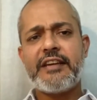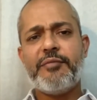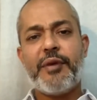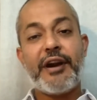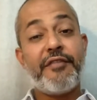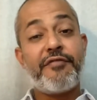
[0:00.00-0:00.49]

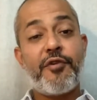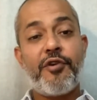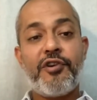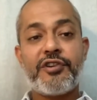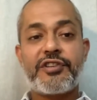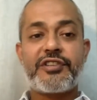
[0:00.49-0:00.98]
But of
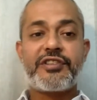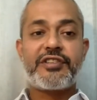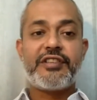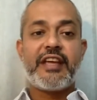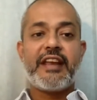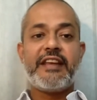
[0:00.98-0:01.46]
course,
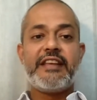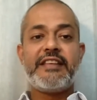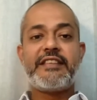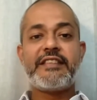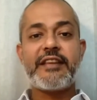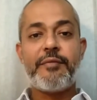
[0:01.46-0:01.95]
there
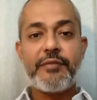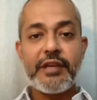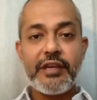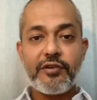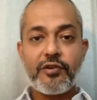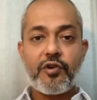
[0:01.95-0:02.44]
is
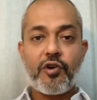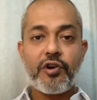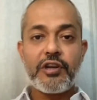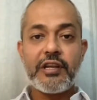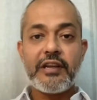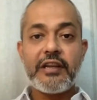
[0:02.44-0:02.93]
something
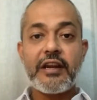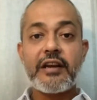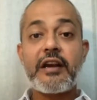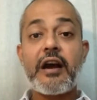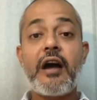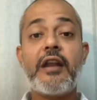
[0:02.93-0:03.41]
called the
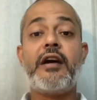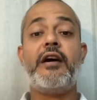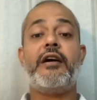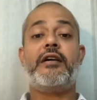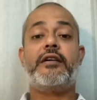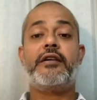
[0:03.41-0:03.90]

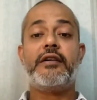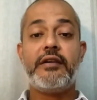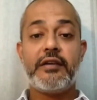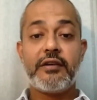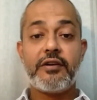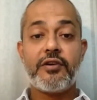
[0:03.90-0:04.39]
Larkana
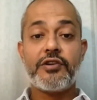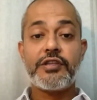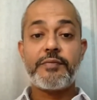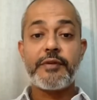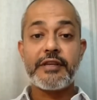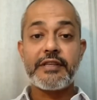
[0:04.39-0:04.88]

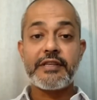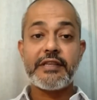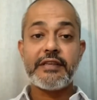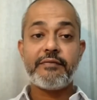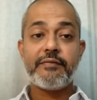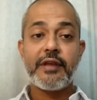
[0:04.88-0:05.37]
conspiracy.